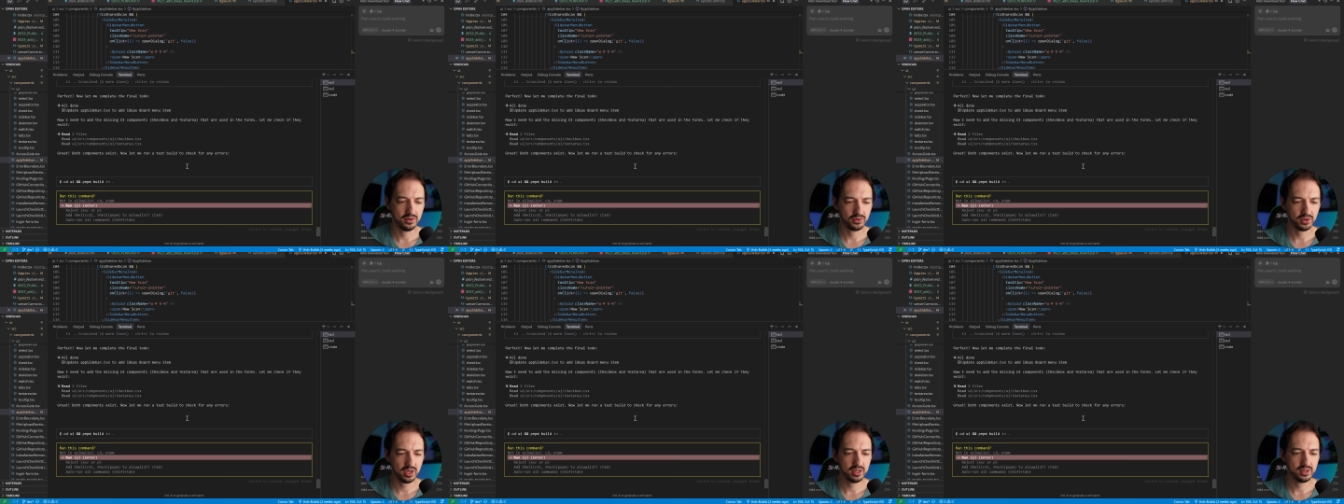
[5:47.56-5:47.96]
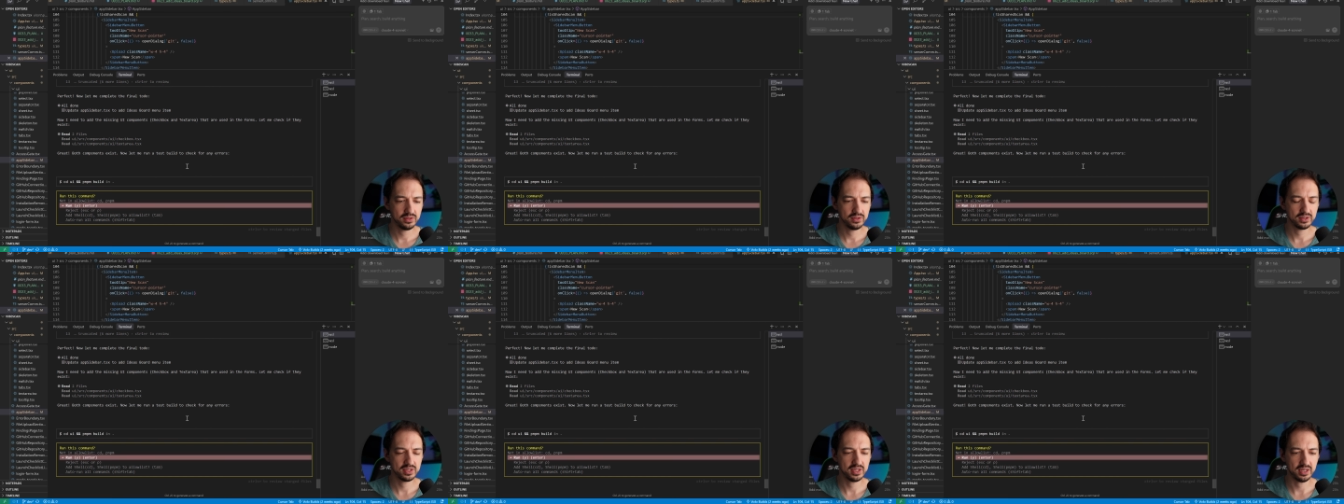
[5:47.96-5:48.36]
Okay,
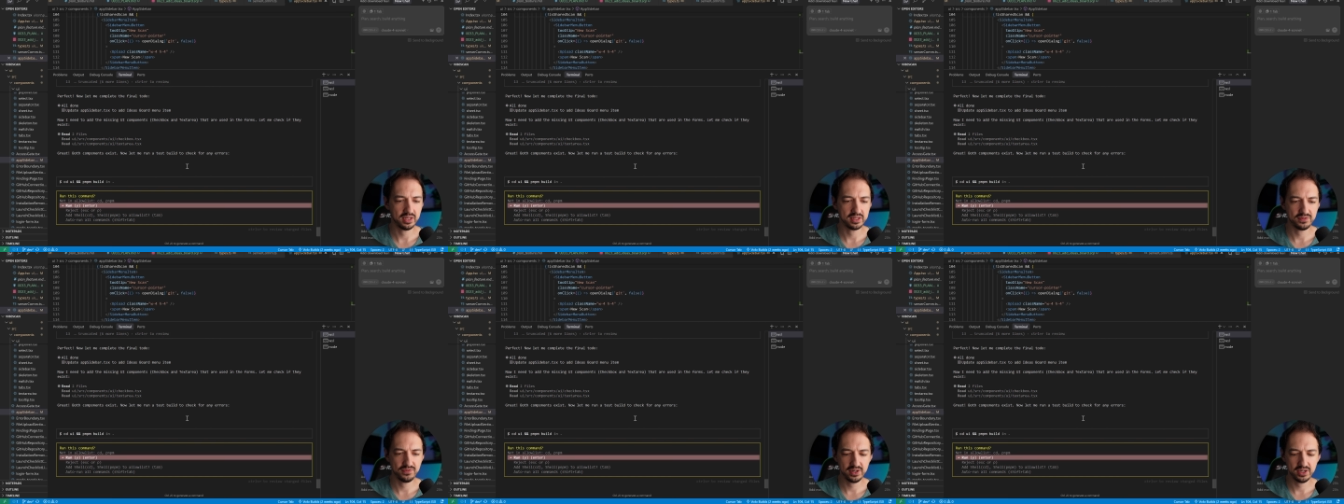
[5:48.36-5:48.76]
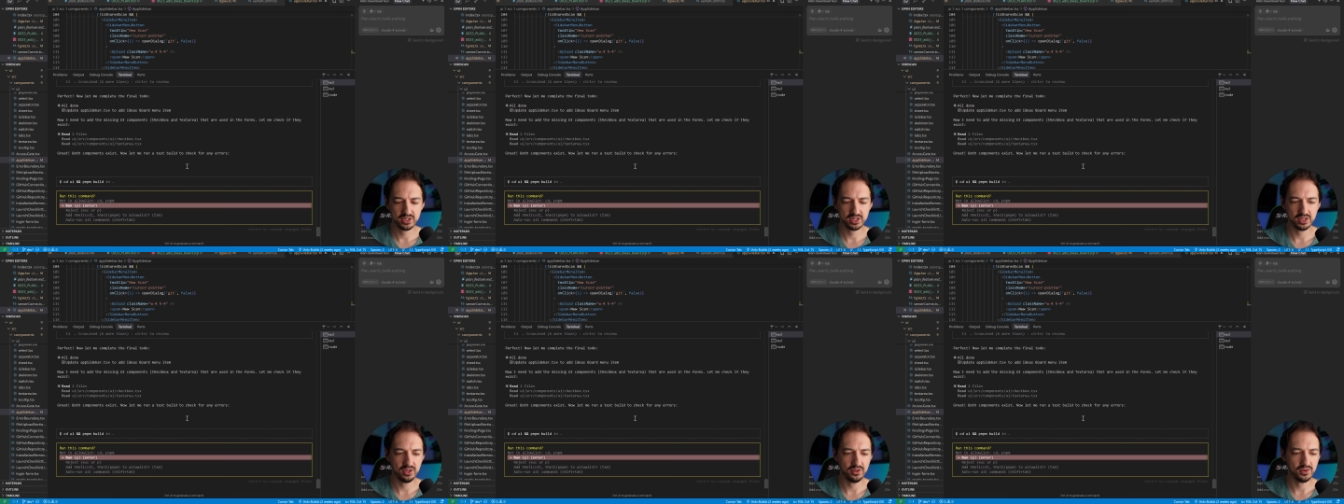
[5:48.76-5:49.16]
looks like it's
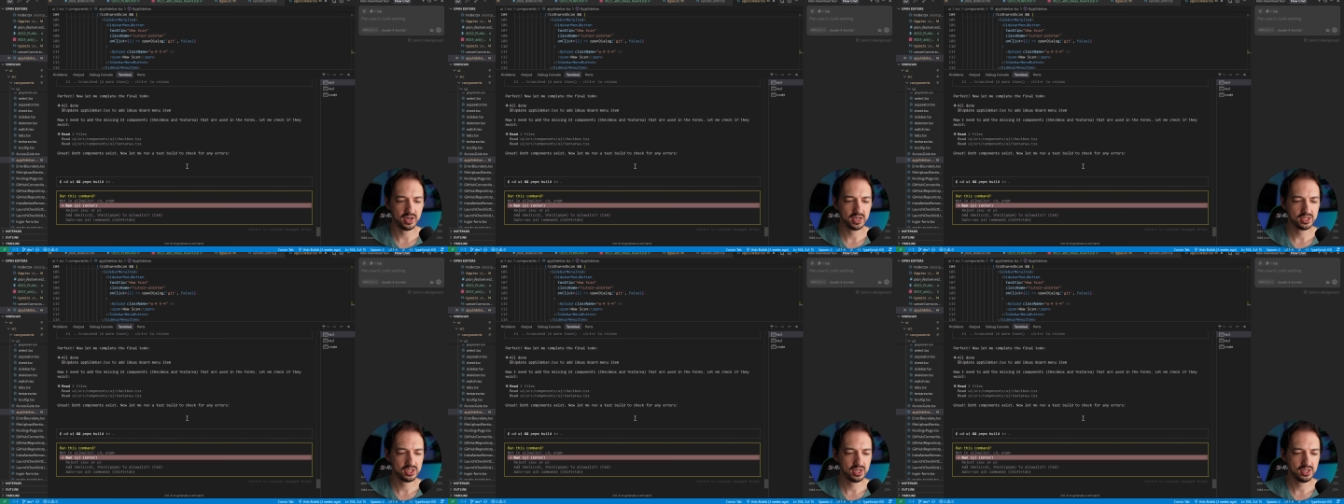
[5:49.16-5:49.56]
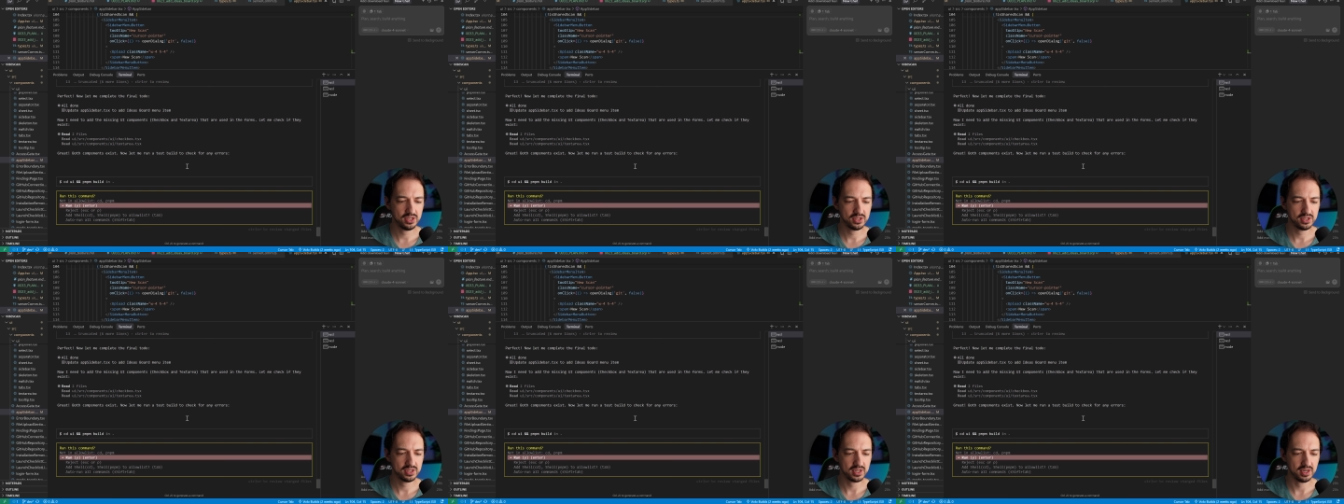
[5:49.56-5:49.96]
finished the UI
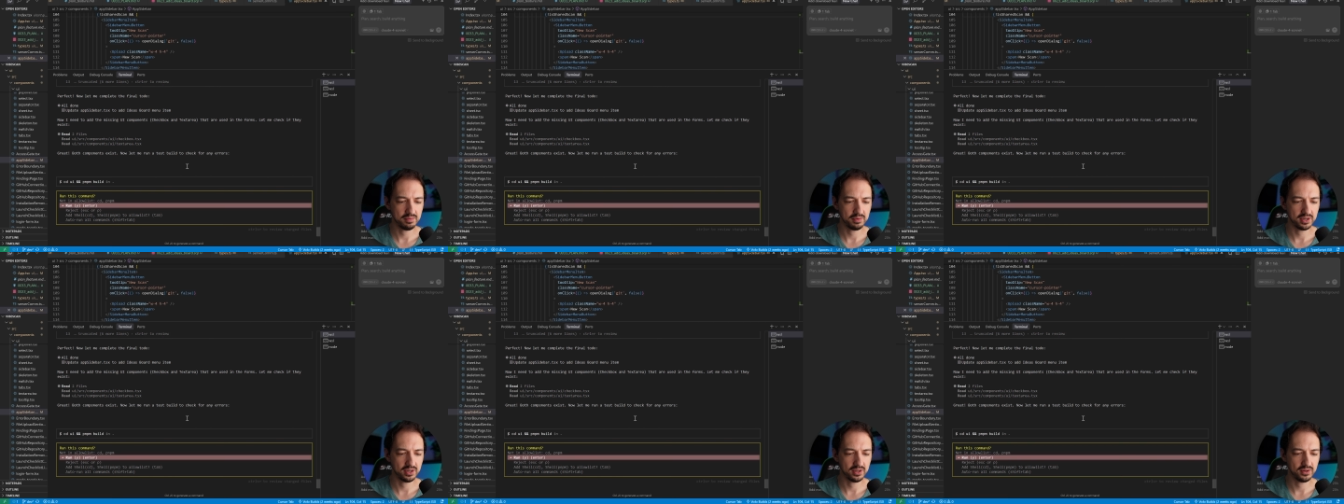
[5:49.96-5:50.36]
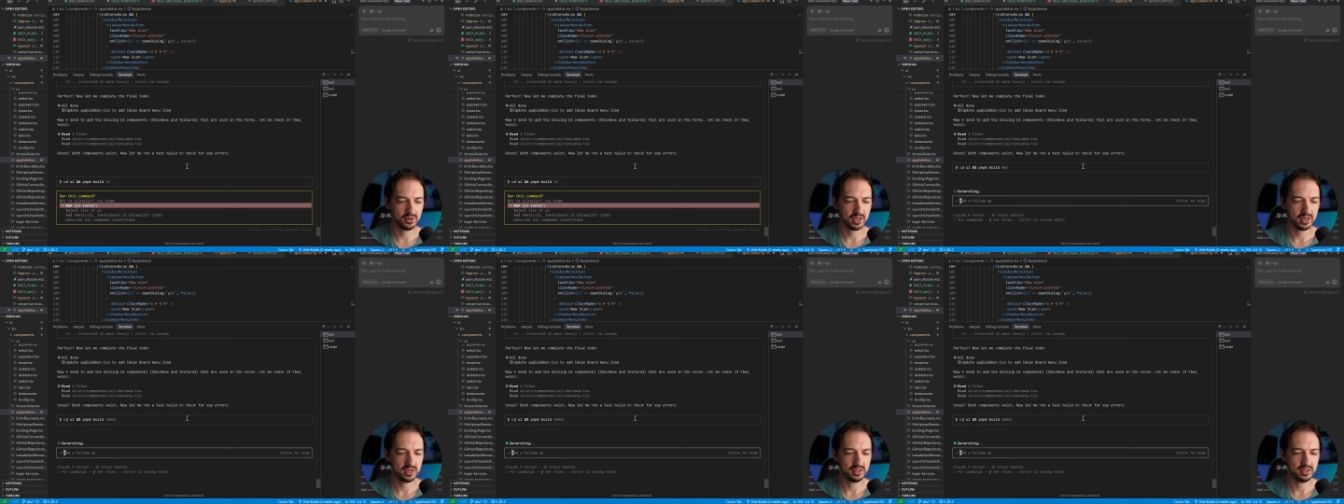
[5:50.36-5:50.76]
changes. I'm going to go
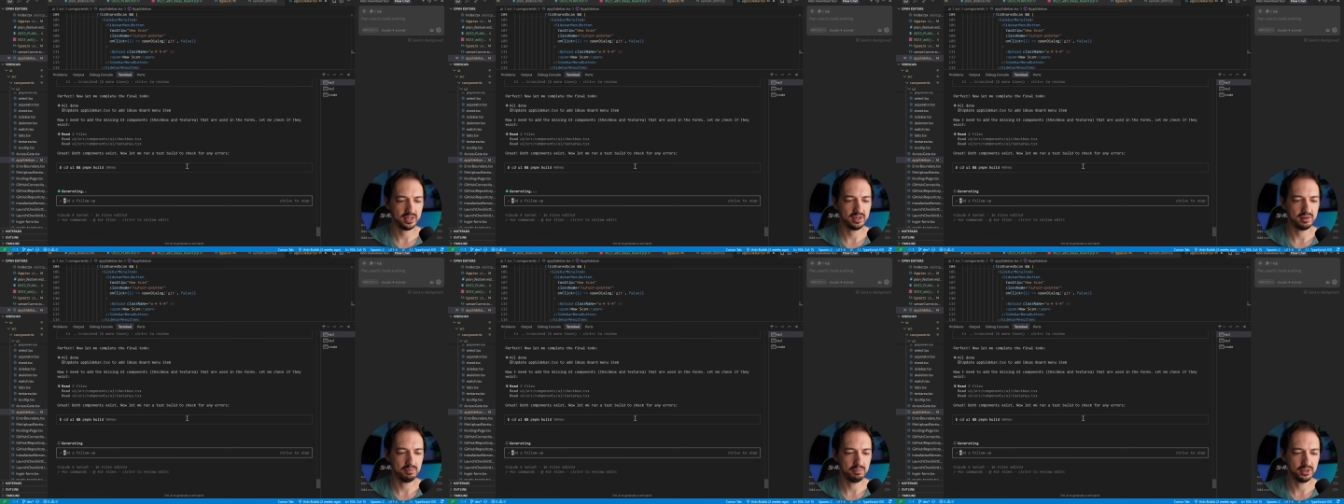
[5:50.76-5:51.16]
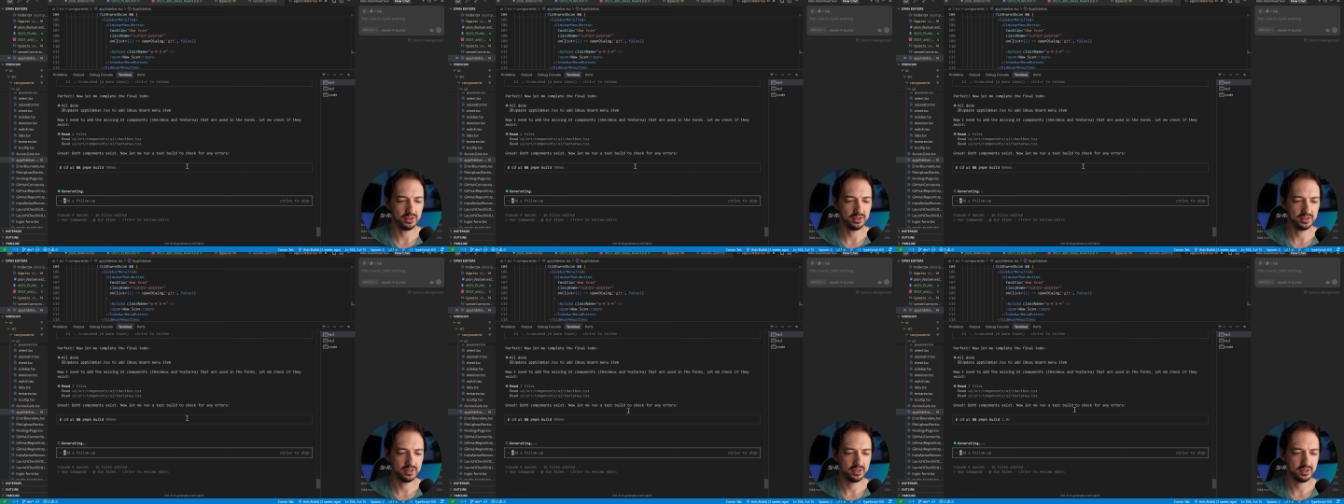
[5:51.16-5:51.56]
ahead and let it
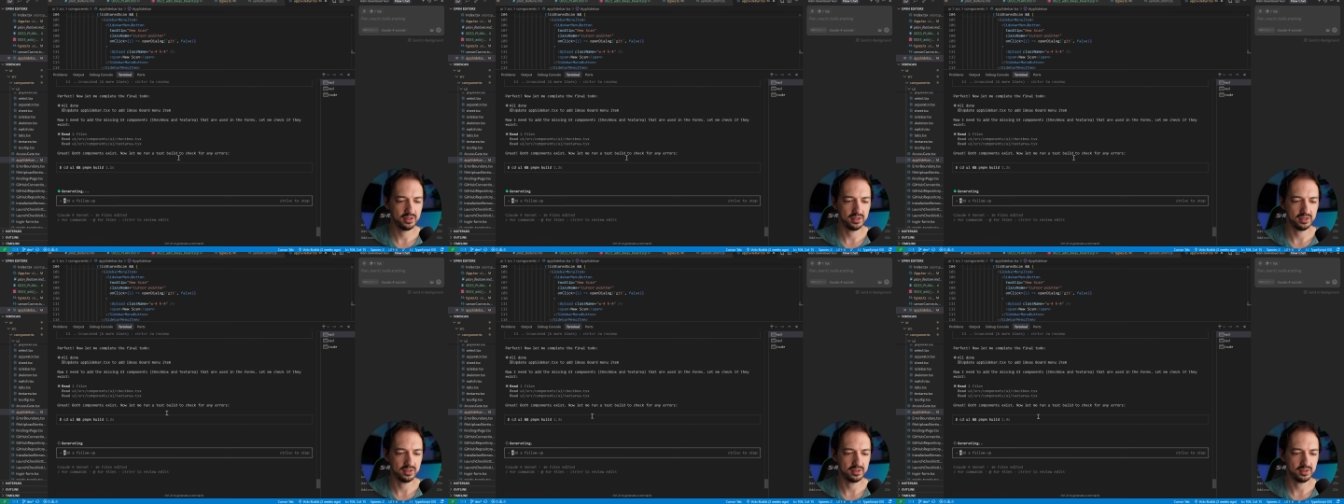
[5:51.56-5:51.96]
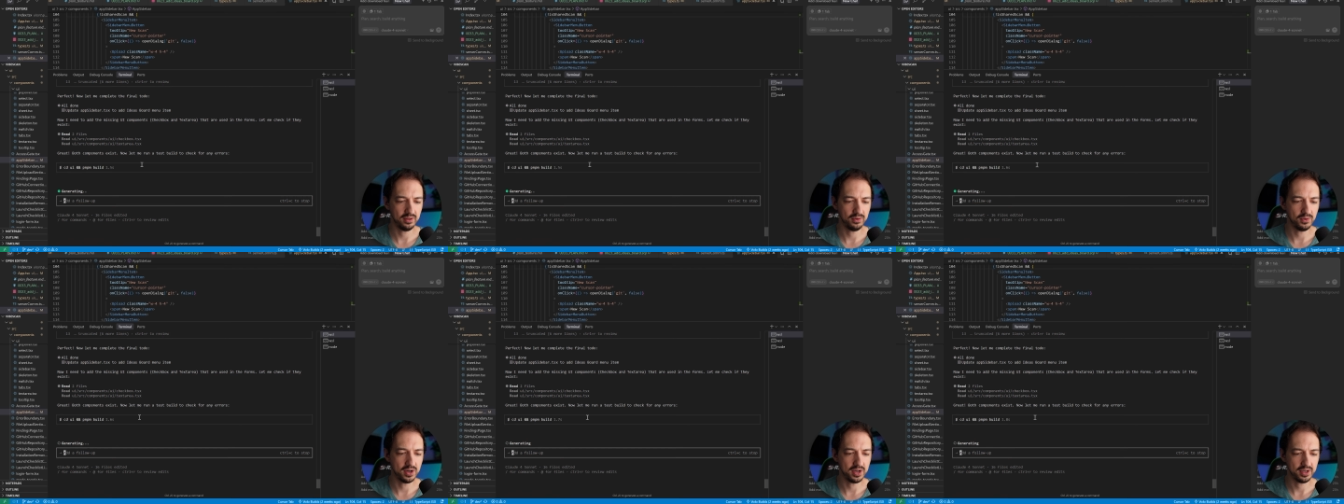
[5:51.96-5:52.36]
build the
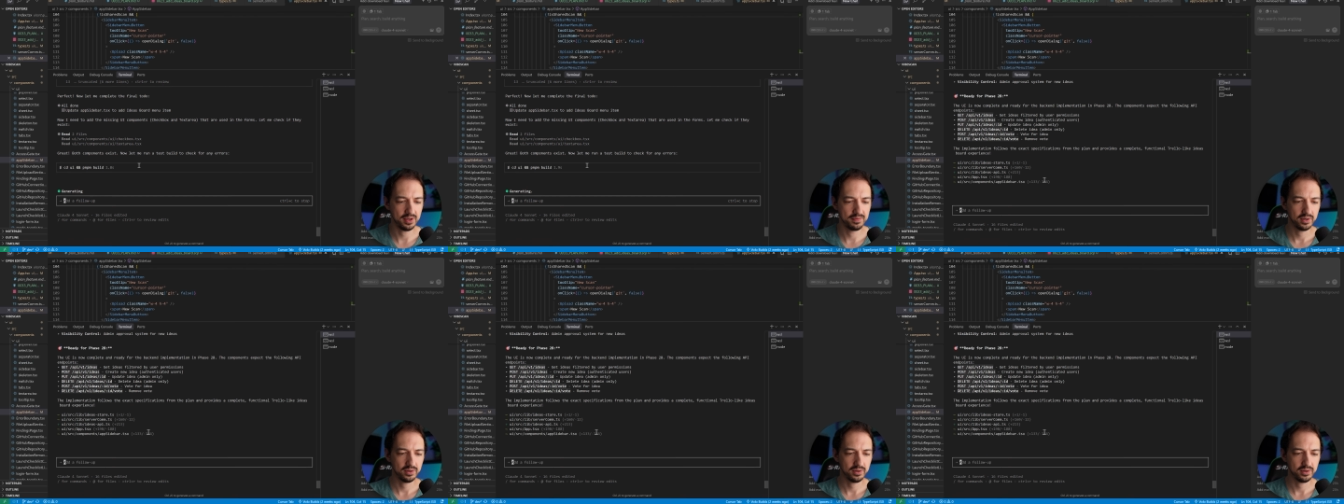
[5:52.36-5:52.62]
UI.